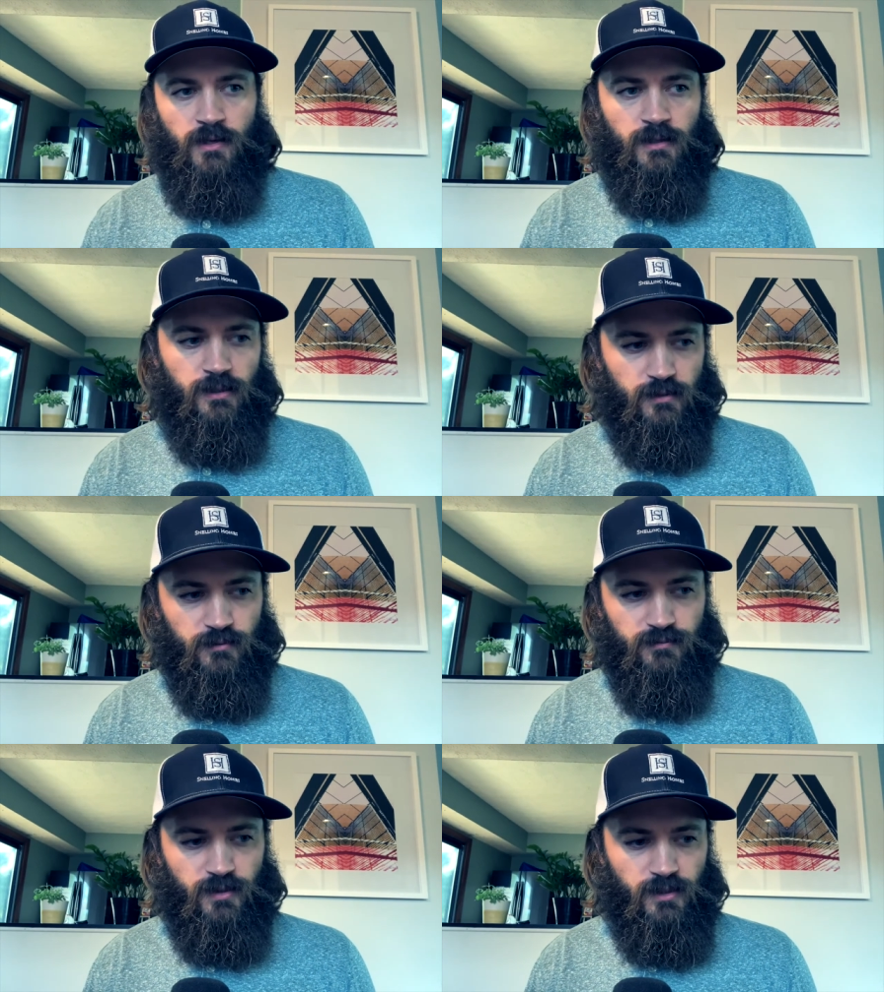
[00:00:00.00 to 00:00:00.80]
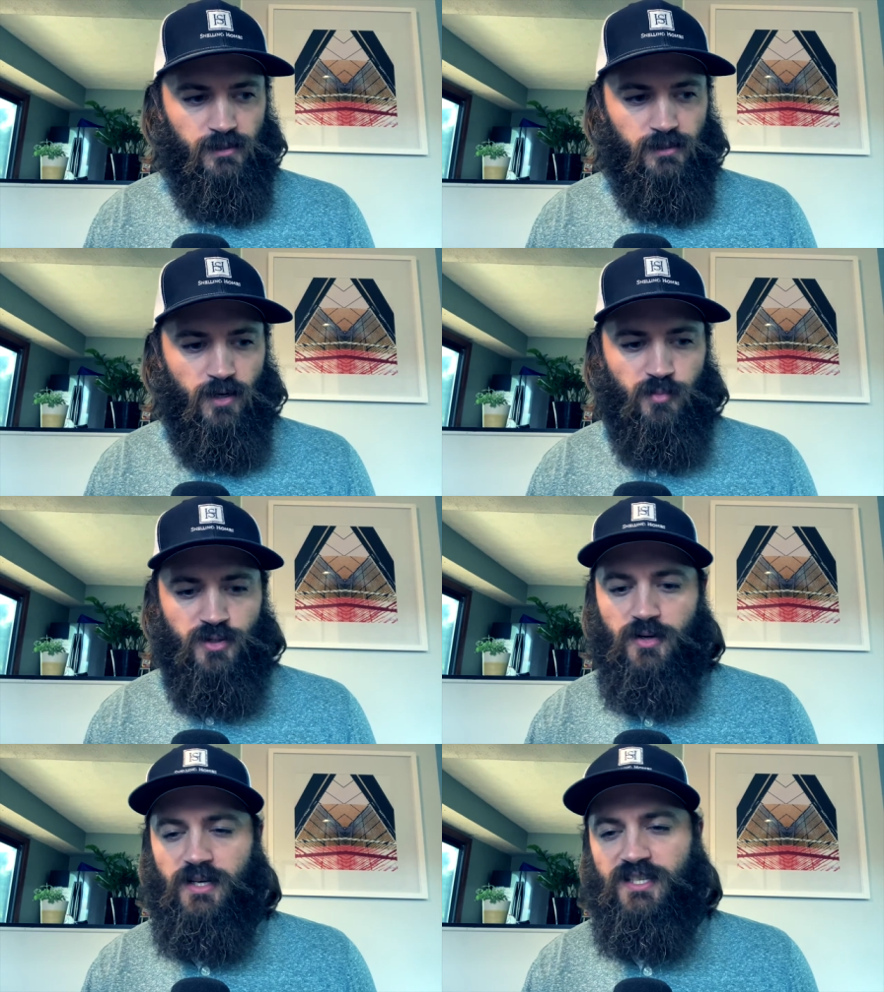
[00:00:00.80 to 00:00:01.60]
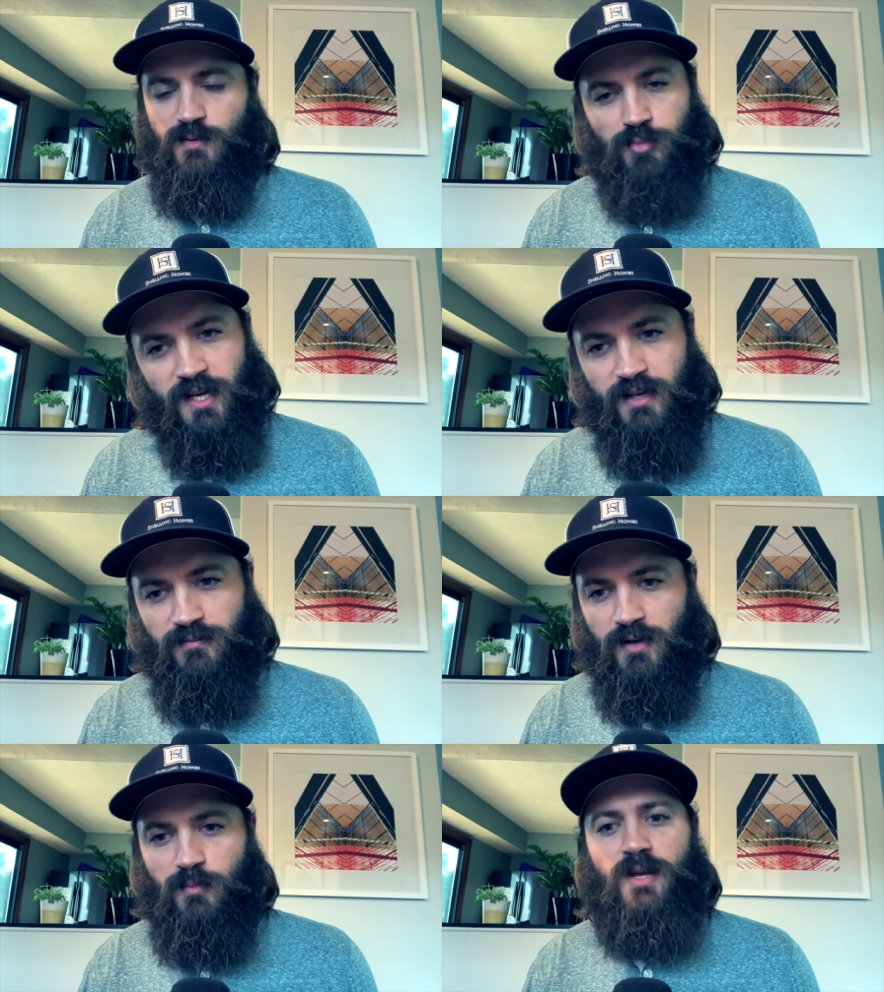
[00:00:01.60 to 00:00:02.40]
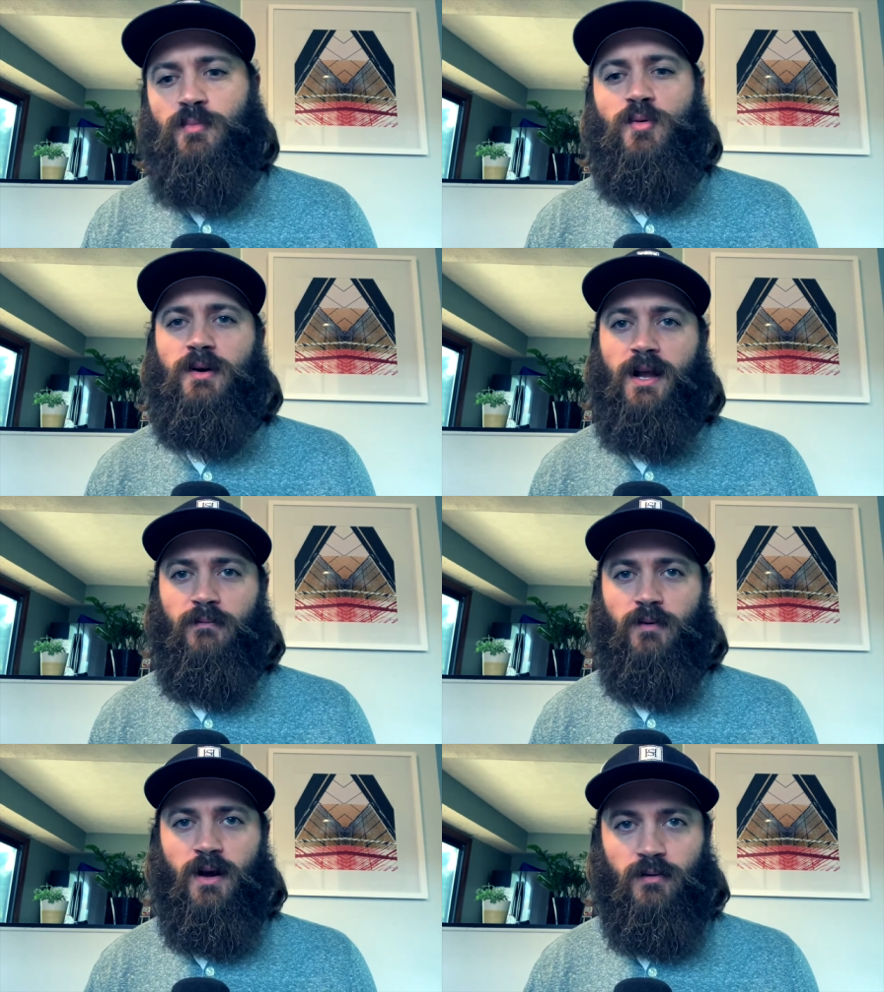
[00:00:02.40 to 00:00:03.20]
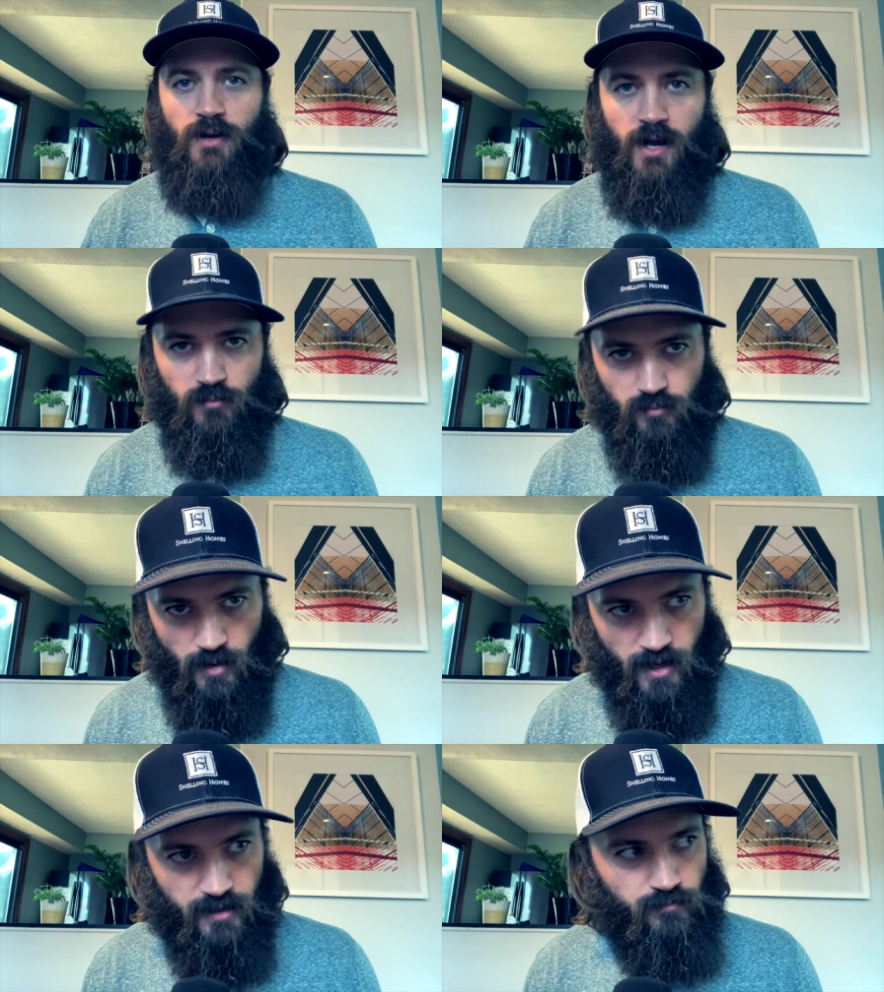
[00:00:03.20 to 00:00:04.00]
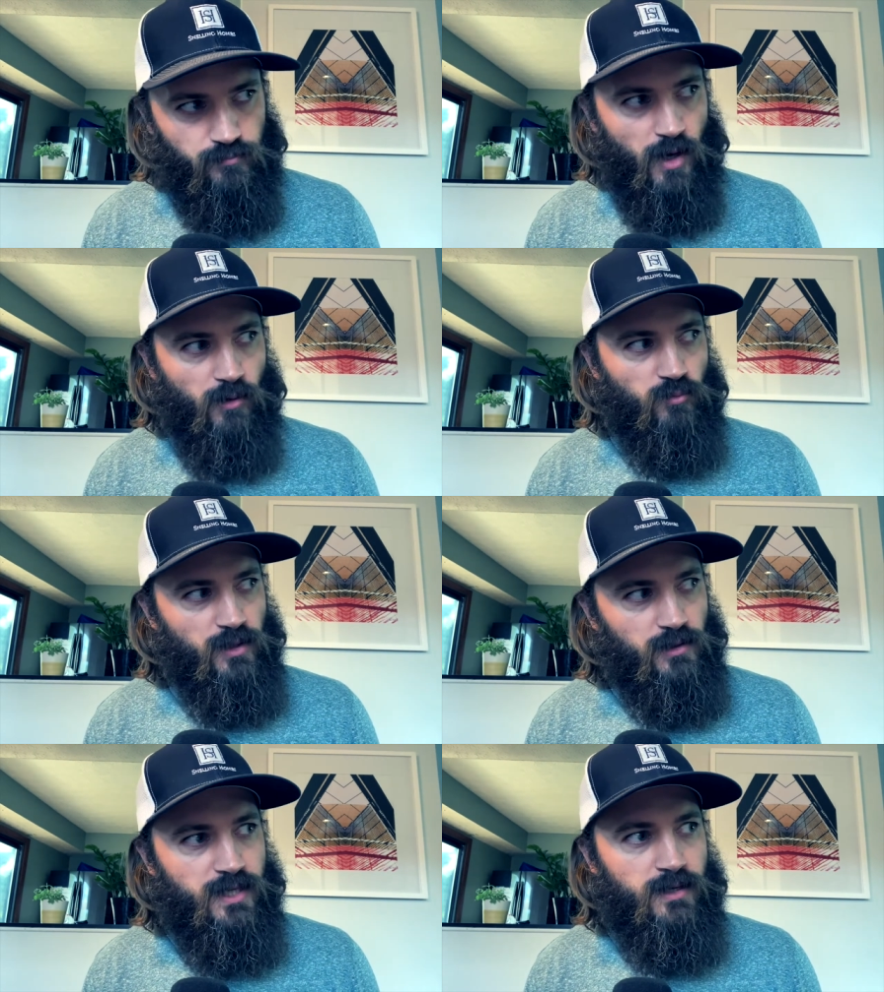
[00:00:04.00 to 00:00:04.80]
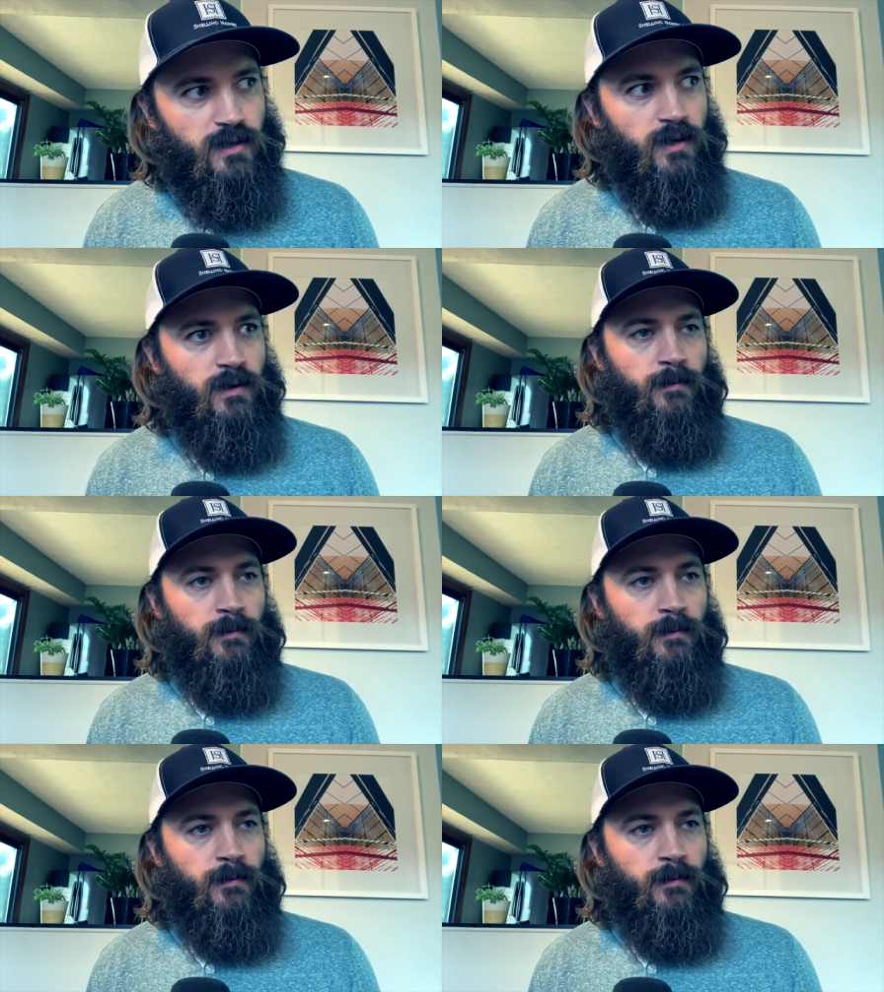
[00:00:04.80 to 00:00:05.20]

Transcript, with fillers: of uh, opportunities to play in front of people, but I, I, I, I, I really